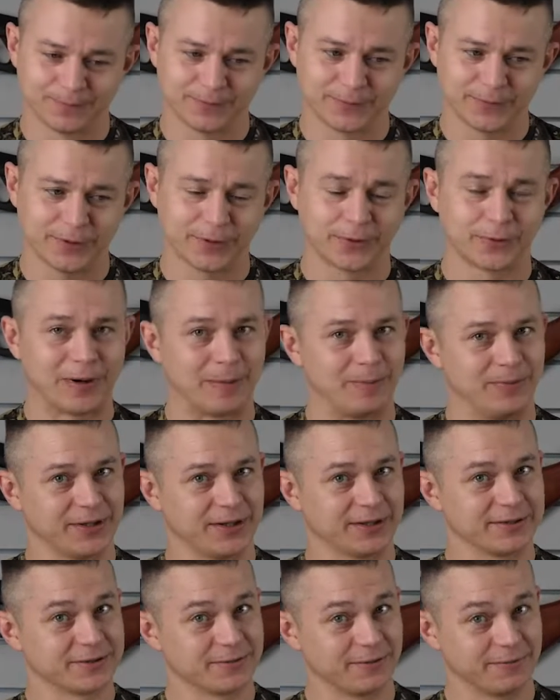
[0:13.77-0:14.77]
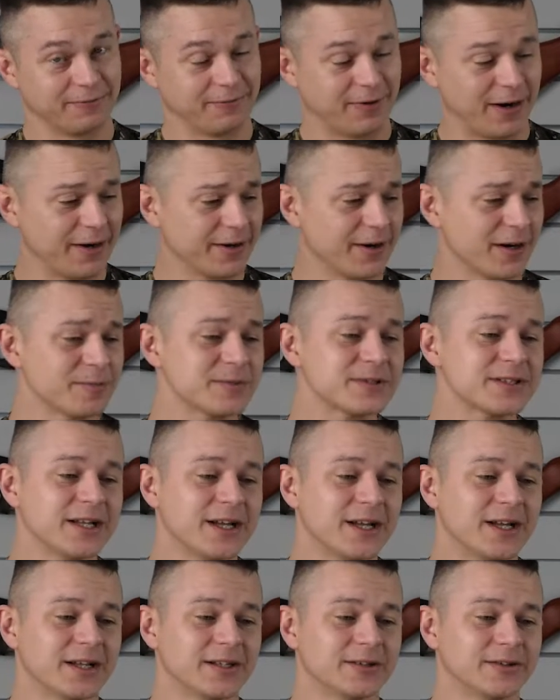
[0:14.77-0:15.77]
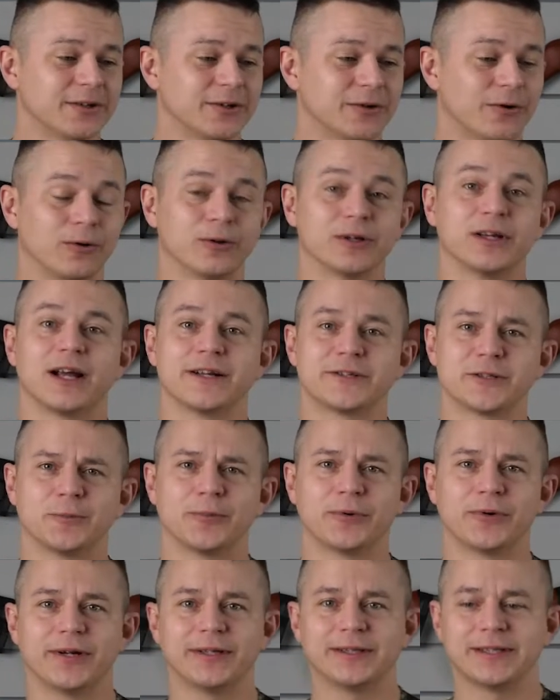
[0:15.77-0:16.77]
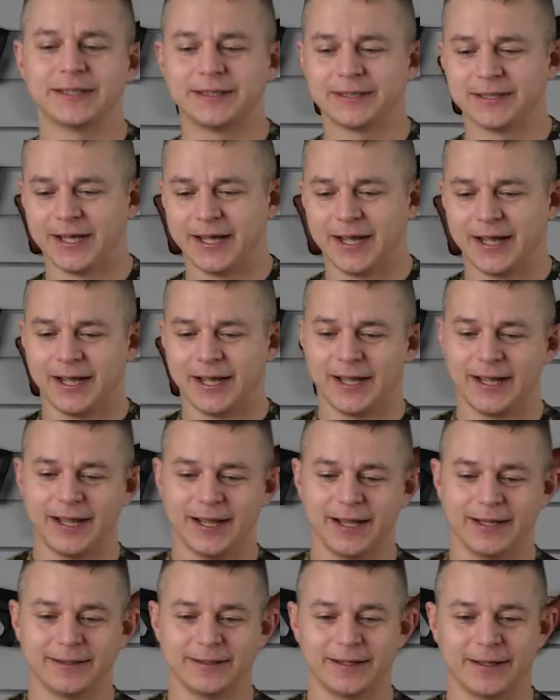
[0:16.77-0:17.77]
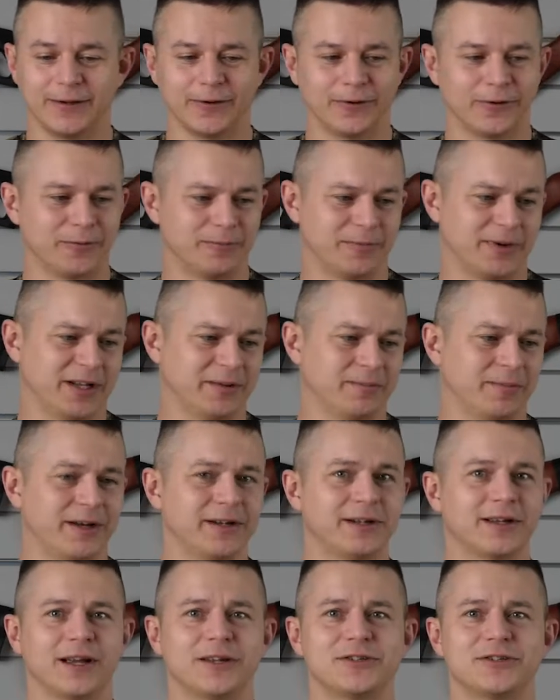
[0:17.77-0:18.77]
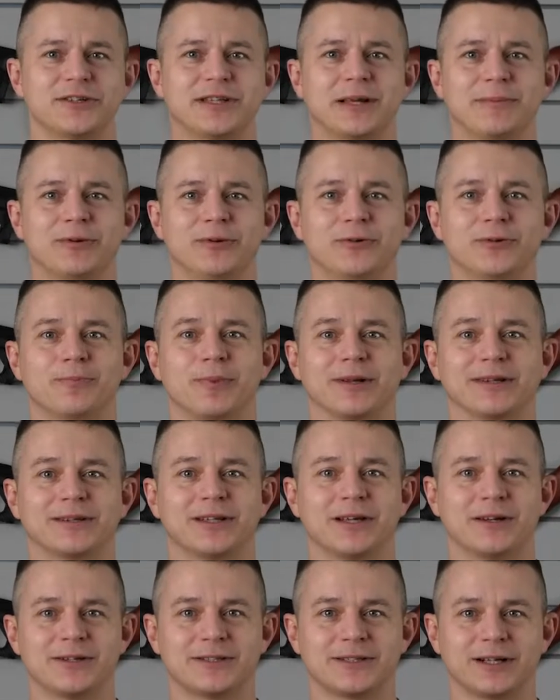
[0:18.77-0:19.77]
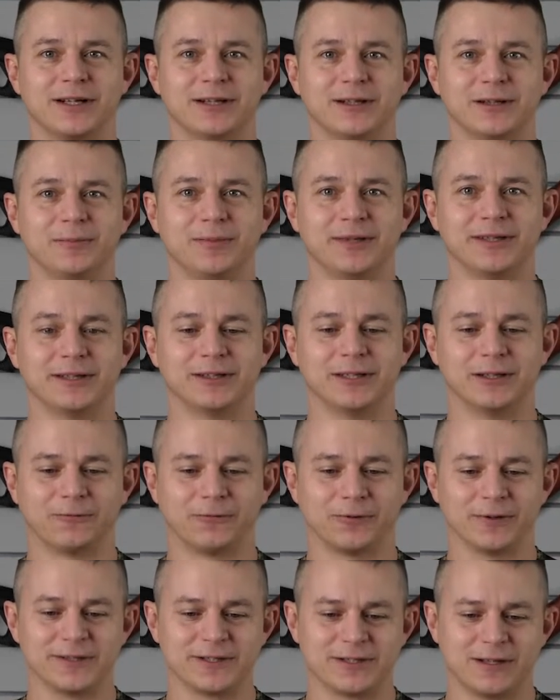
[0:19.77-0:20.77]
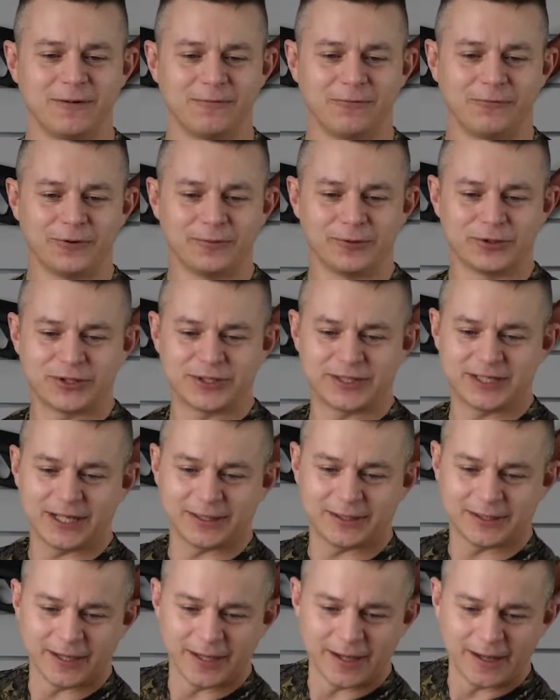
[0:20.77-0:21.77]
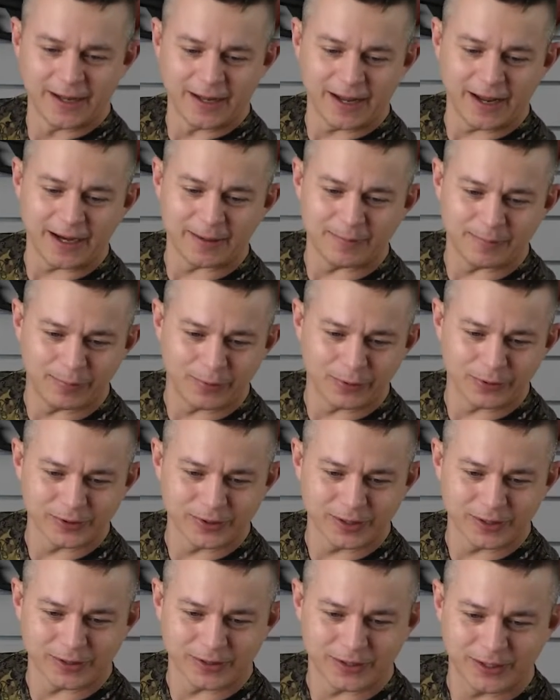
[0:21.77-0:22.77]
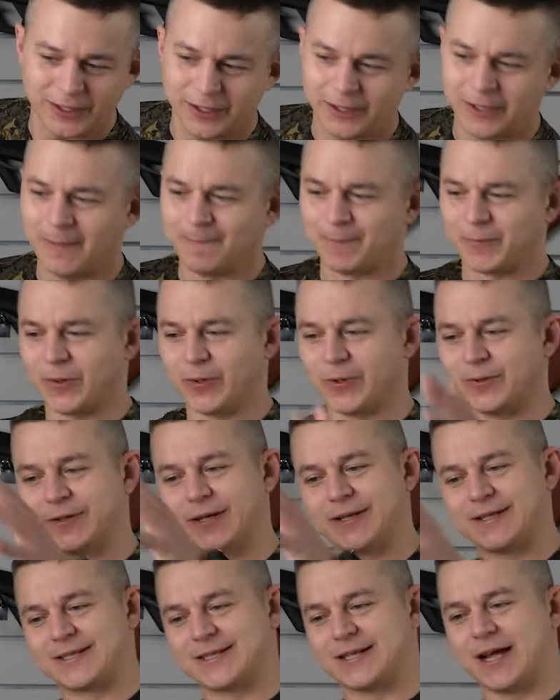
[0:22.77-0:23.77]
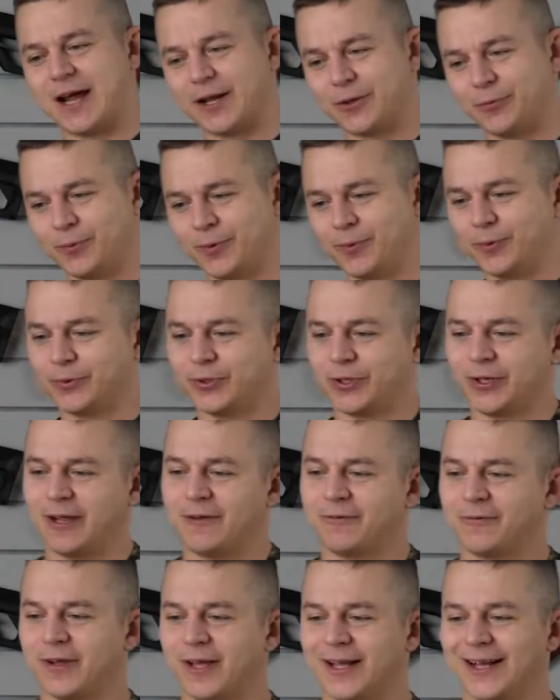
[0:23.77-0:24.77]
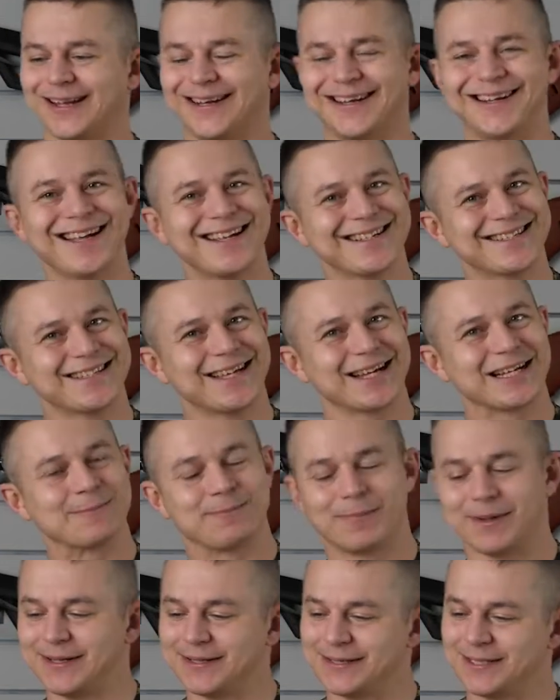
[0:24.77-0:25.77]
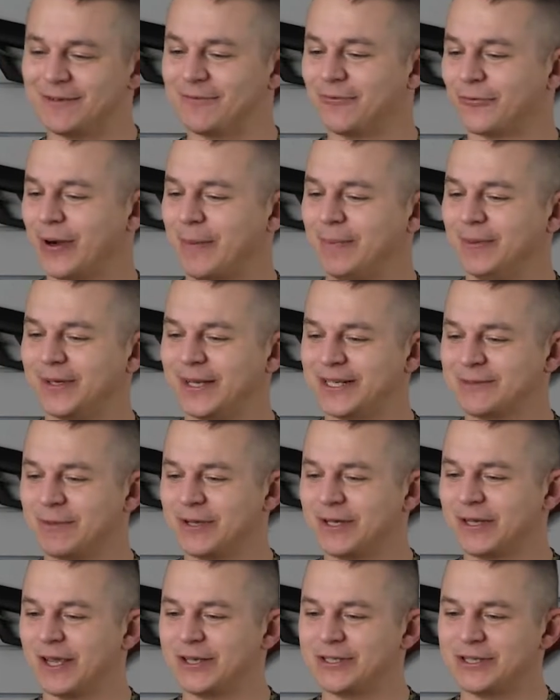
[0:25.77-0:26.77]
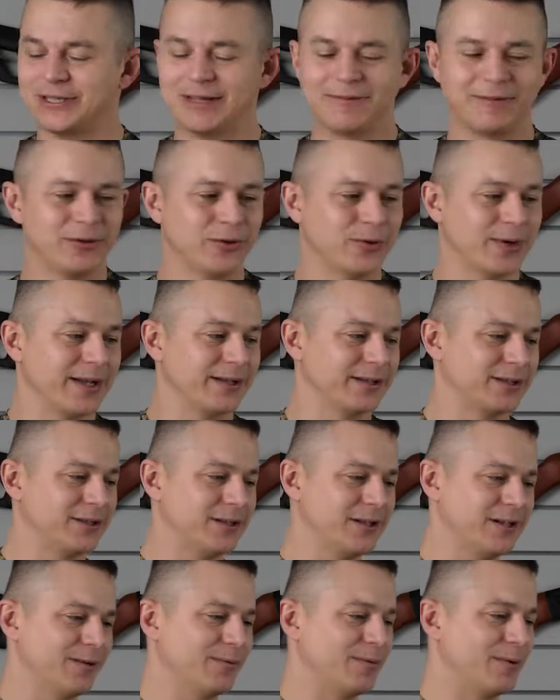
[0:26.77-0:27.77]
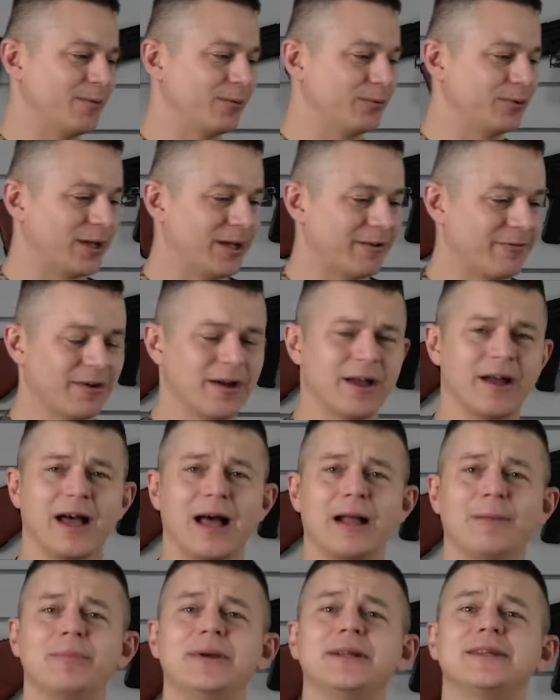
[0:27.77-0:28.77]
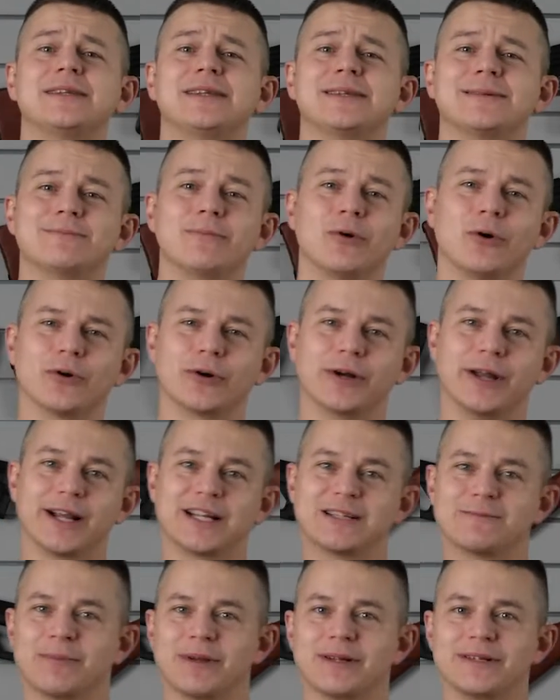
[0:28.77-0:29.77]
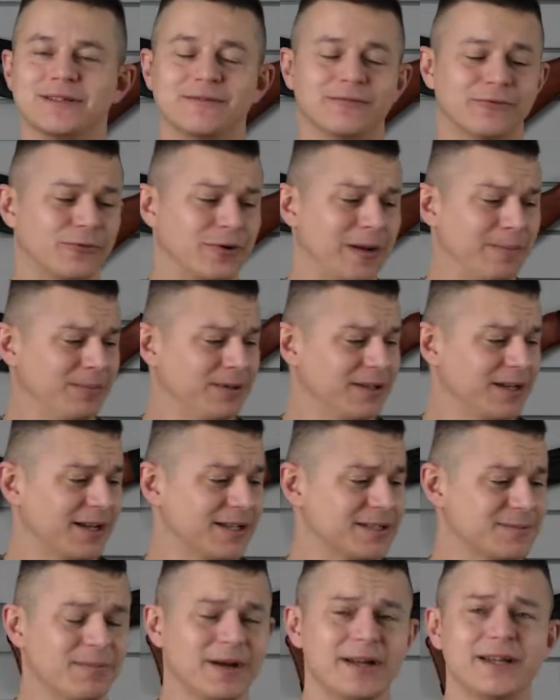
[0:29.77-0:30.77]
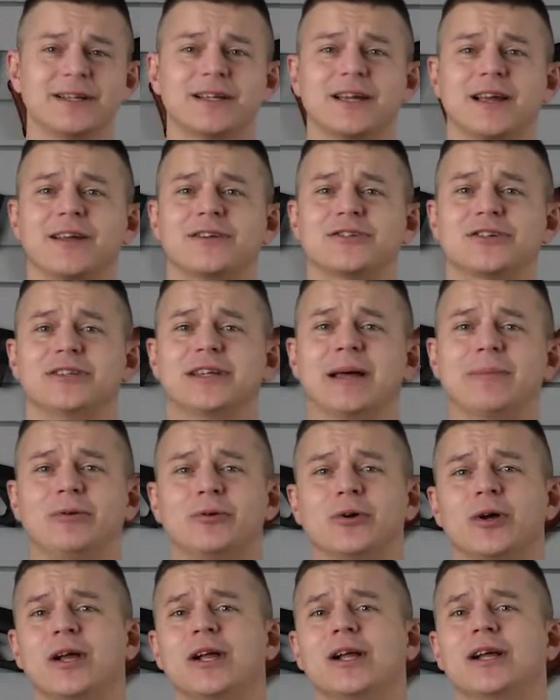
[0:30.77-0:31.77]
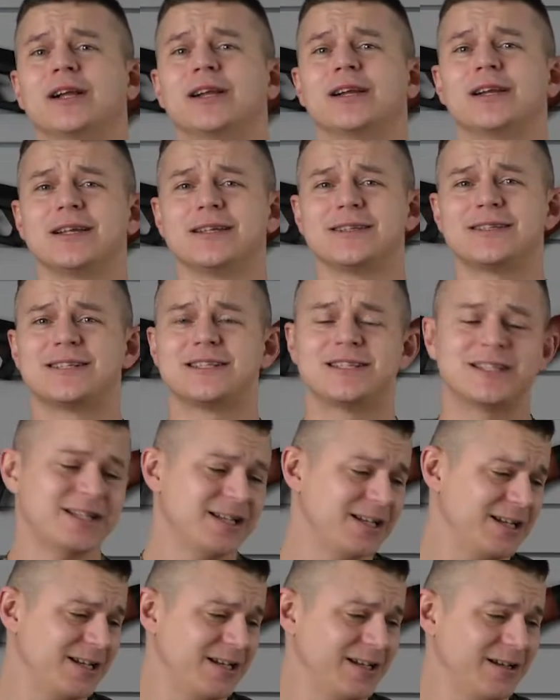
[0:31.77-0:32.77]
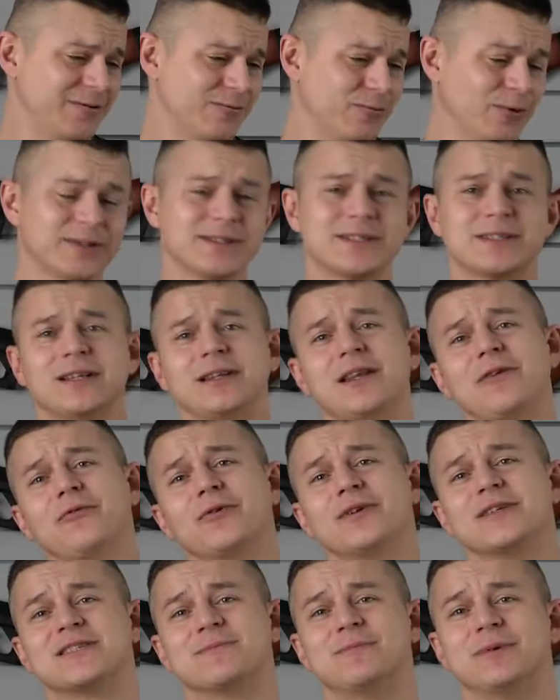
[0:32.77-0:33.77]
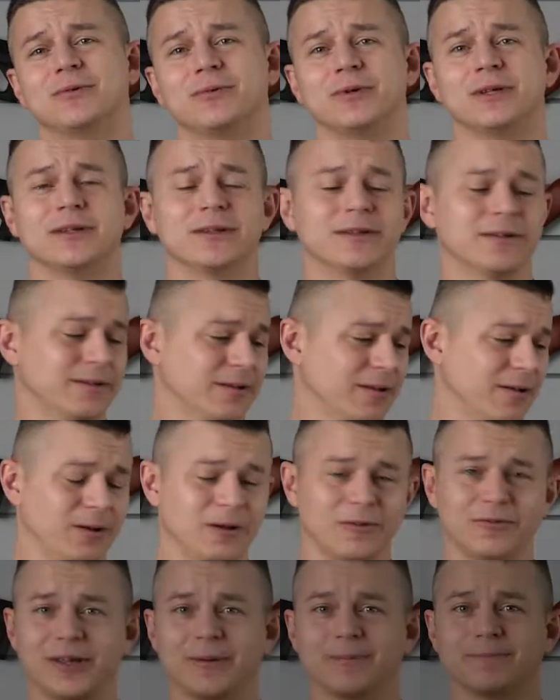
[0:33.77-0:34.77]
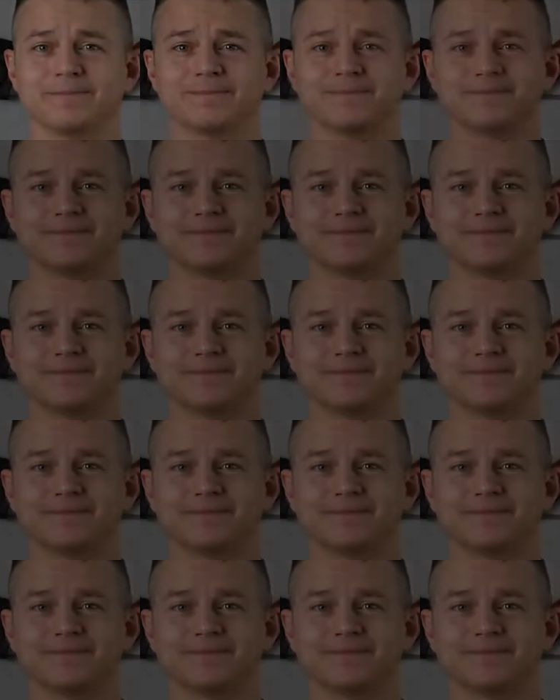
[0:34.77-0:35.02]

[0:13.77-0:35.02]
There are replicas of firearms, they're all gas operated, and they are made by KJW, but there's a little bit difference. If we set a border here, on that side we would have less expensive replicas by KJW, and here we would have a bit more expensive replicas by KJW. Let's see what's the difference between all of them.